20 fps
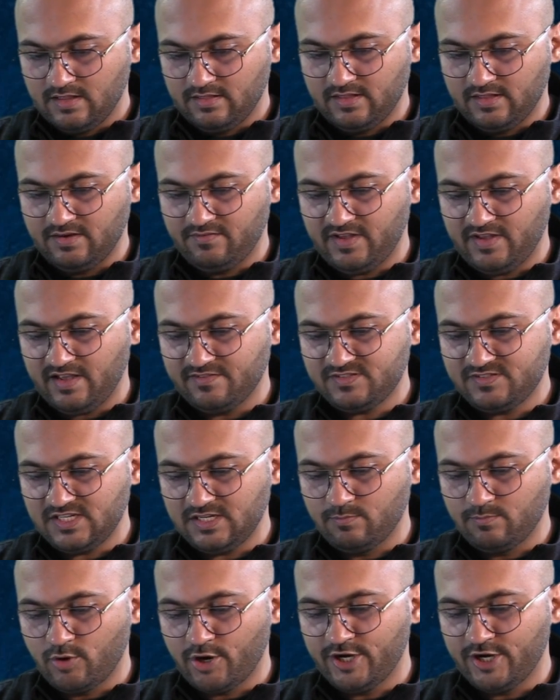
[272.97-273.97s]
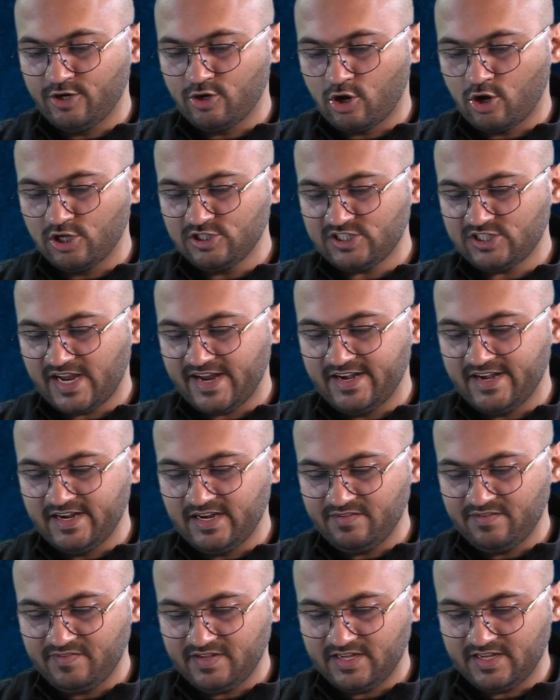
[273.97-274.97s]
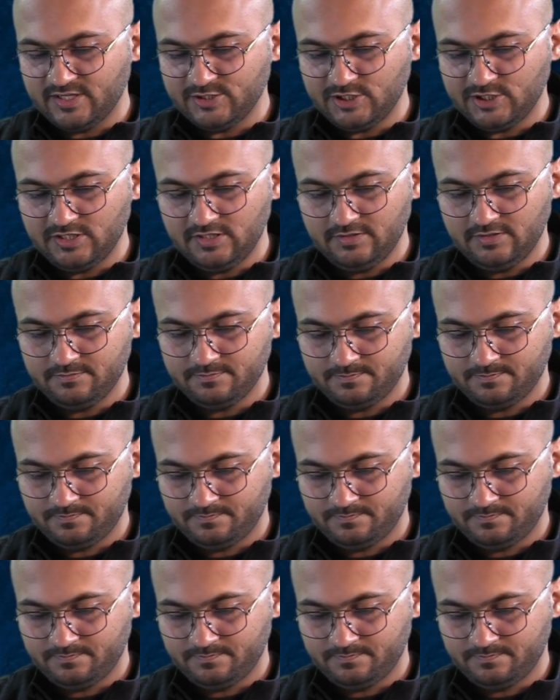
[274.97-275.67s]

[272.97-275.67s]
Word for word: Then we have sigmoid notch identification.